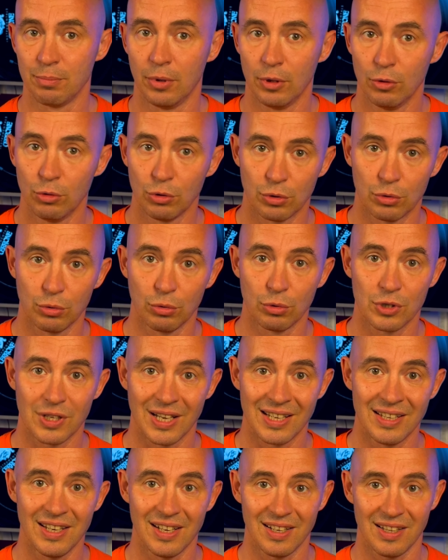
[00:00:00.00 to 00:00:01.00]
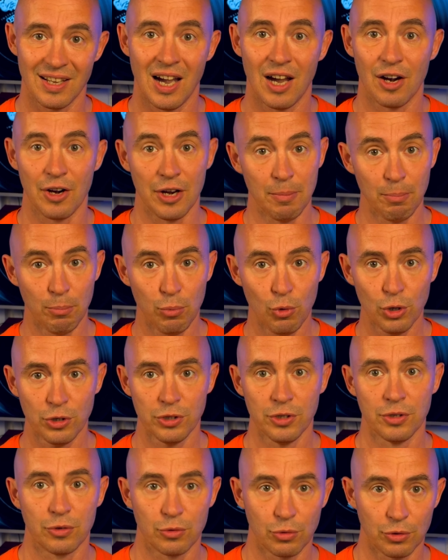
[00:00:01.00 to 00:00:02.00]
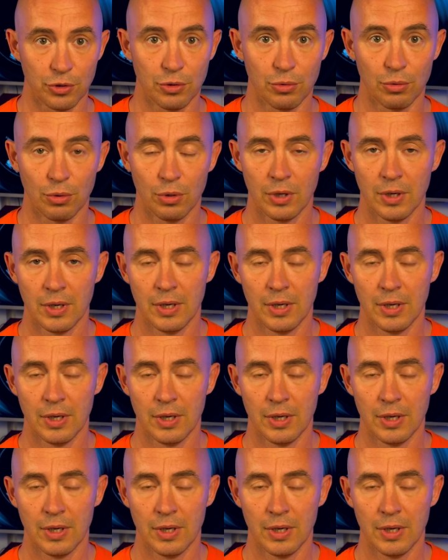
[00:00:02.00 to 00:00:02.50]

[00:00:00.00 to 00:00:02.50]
Bluetooth Connect are important to you,